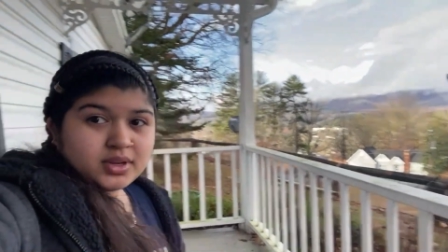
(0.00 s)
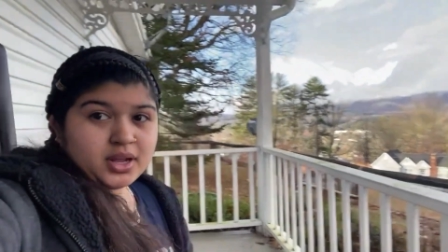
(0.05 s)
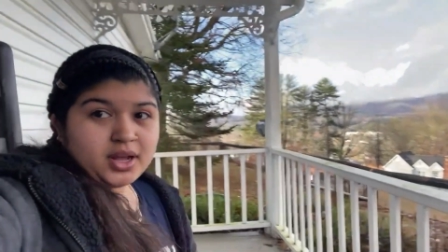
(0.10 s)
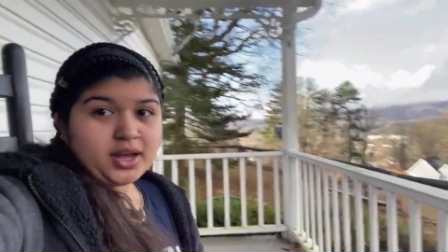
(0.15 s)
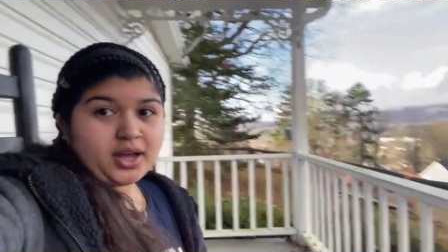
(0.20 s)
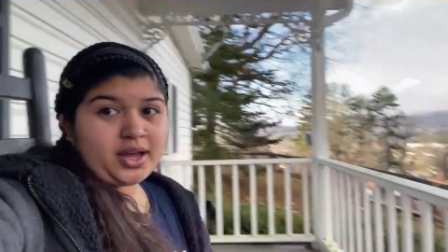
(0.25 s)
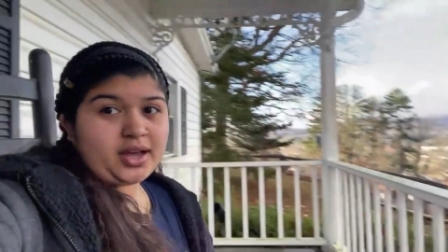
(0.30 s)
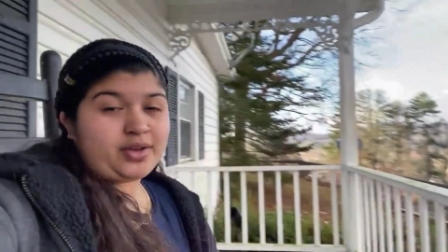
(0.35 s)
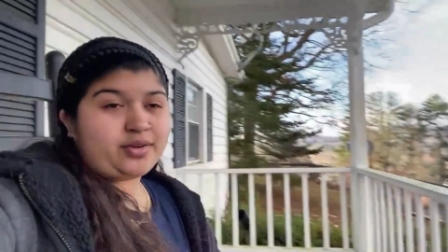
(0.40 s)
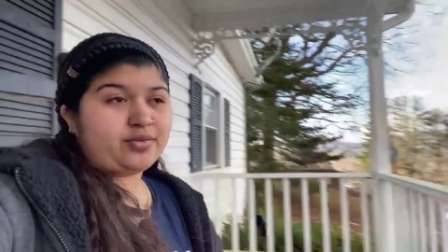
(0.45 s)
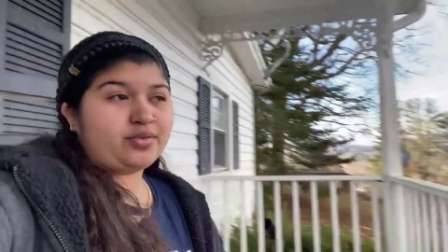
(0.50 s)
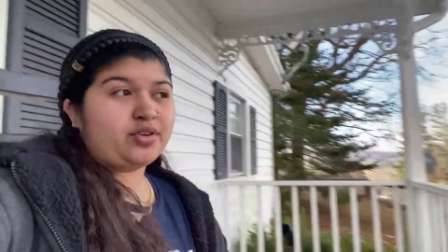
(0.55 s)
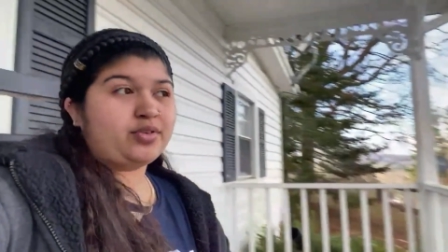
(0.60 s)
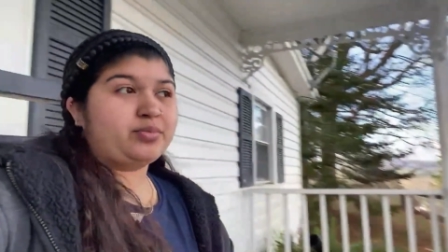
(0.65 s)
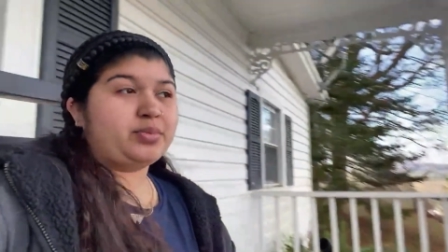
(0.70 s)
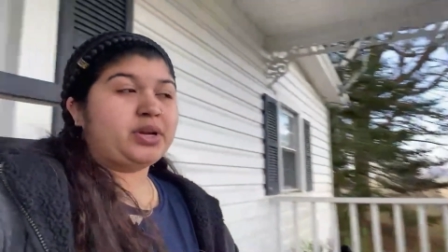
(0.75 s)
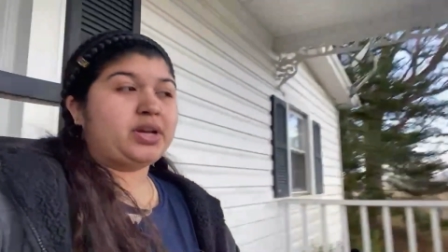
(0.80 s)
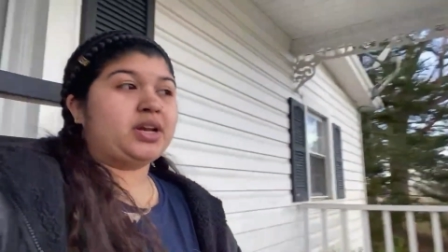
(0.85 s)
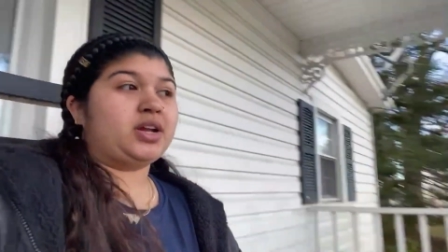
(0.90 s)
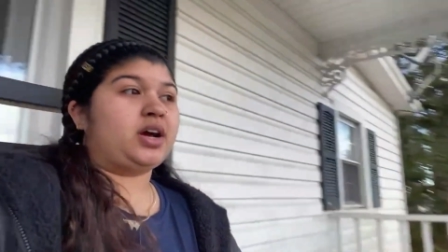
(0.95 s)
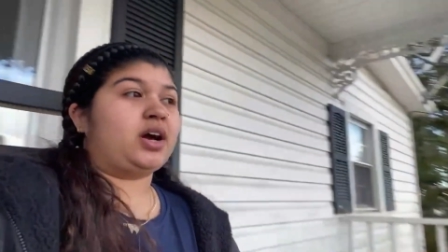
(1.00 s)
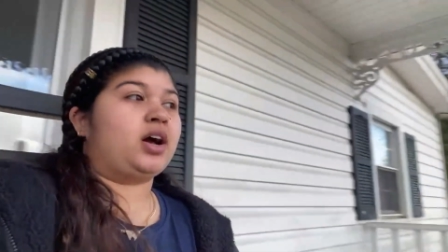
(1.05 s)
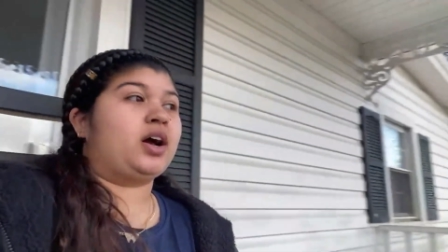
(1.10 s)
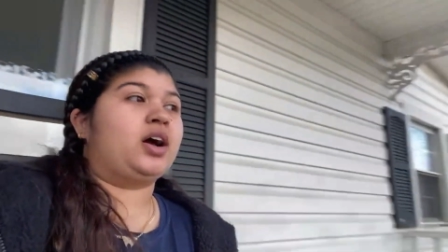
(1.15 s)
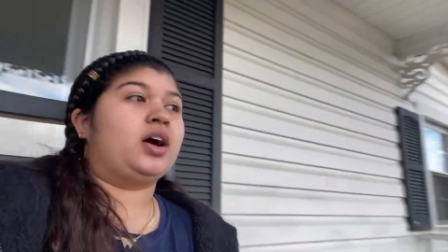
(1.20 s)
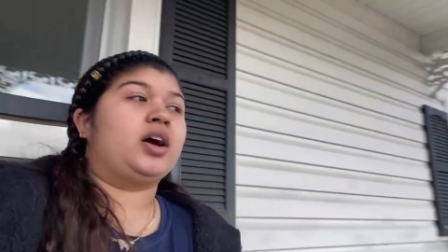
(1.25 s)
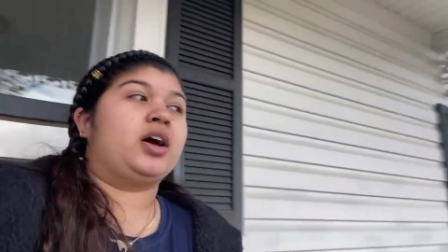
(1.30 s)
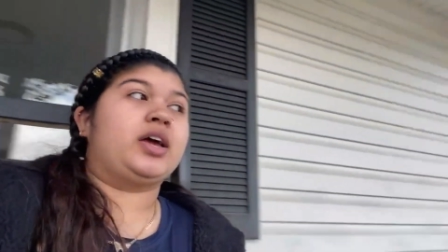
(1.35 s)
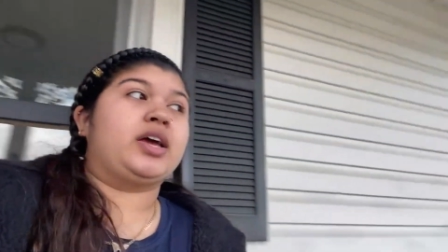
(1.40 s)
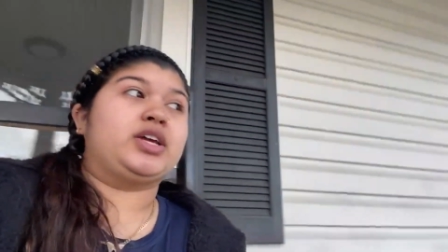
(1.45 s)
I've been
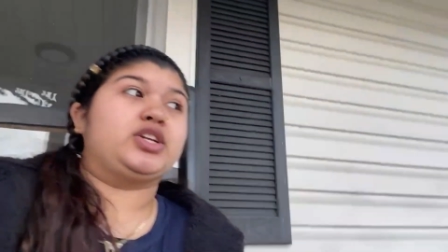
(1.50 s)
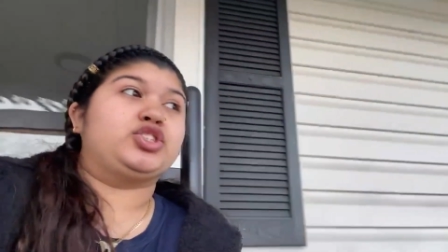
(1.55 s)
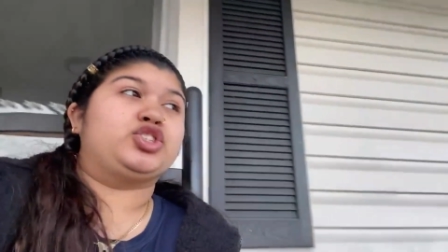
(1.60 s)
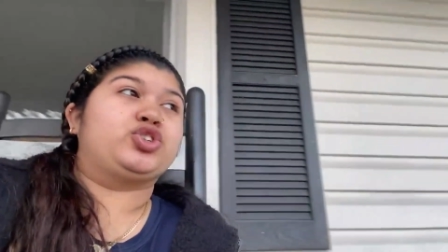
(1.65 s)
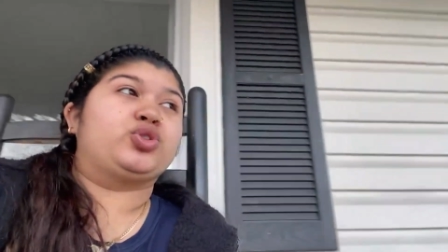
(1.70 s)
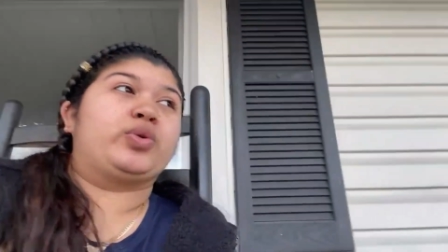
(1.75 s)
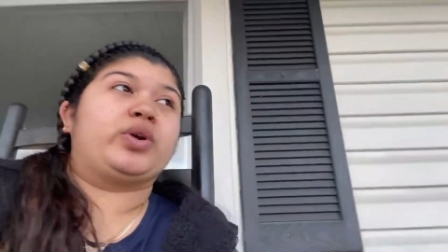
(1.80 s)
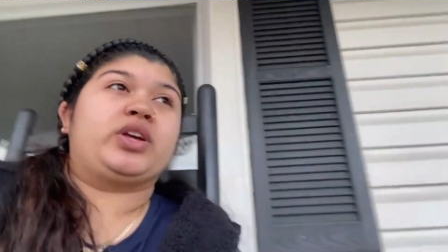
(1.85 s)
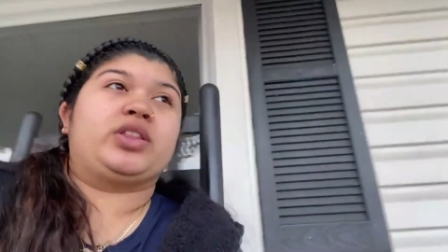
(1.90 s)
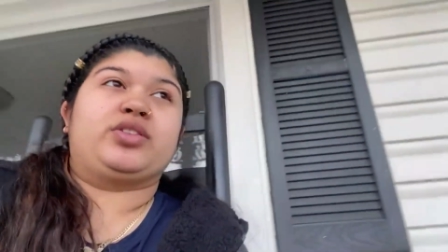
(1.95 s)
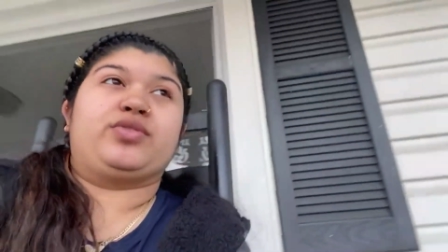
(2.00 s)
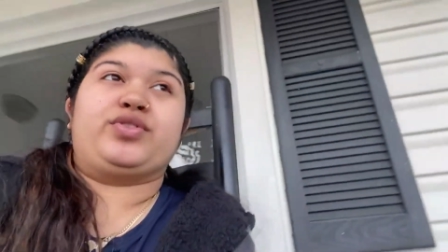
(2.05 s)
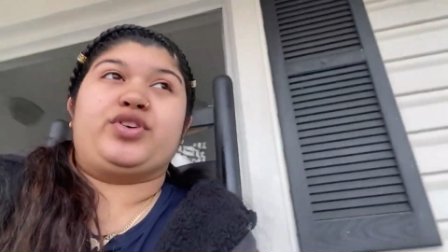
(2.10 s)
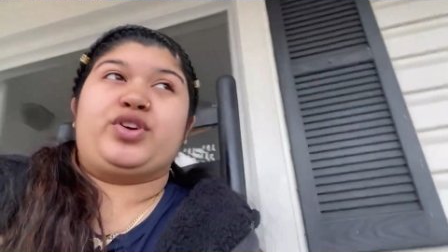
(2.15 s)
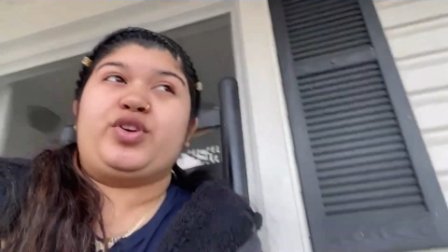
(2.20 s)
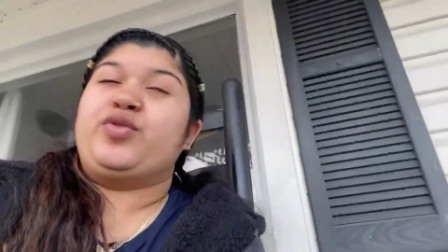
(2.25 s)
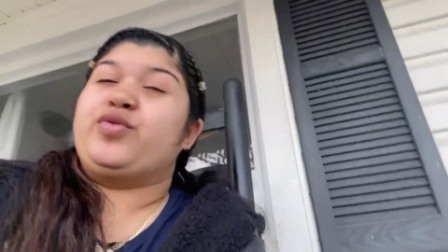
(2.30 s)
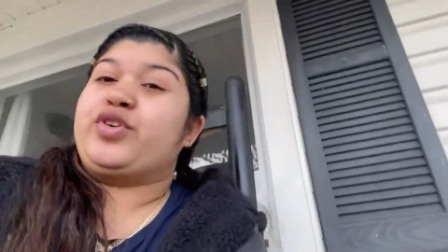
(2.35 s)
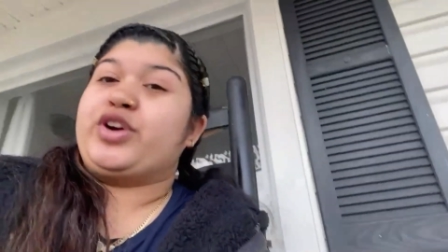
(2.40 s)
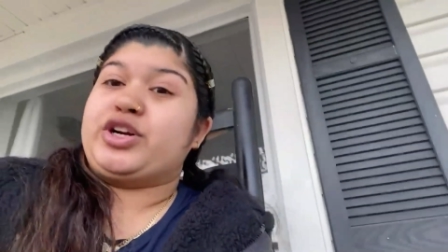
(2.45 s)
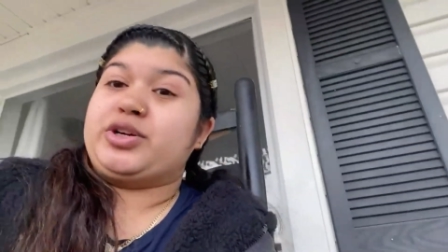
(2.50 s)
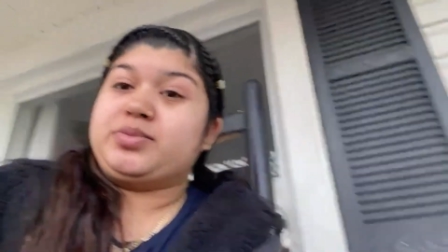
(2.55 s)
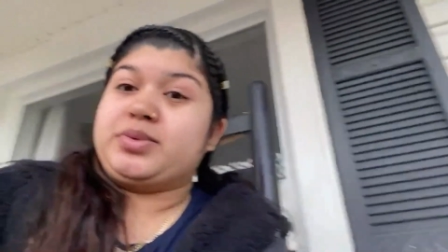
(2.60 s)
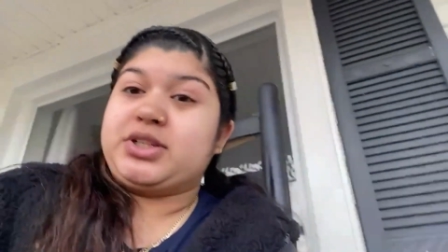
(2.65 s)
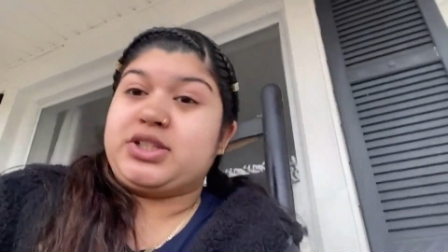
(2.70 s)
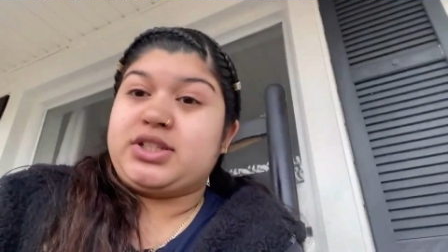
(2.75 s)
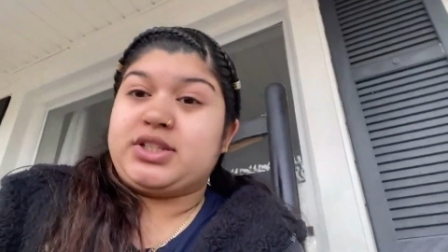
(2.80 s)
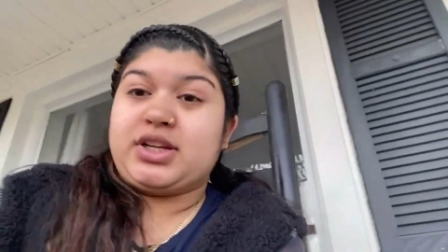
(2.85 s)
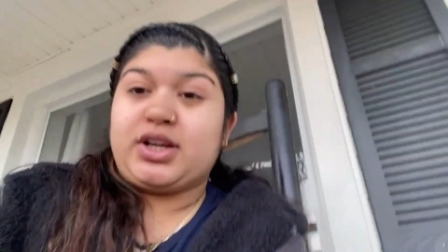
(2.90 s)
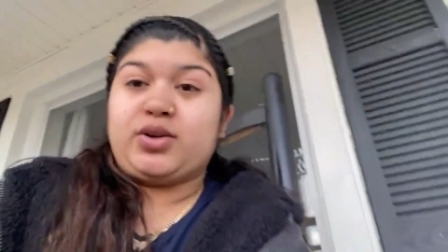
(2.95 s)
enjoying the view very
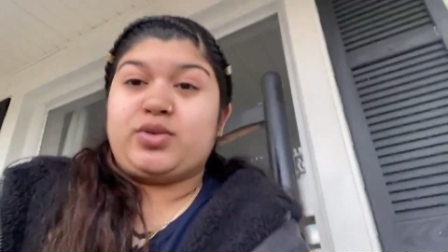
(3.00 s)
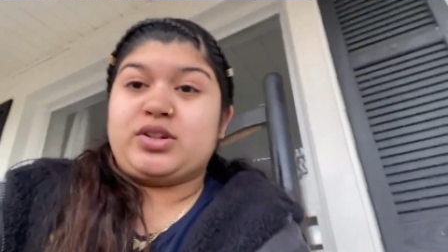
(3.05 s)
much so.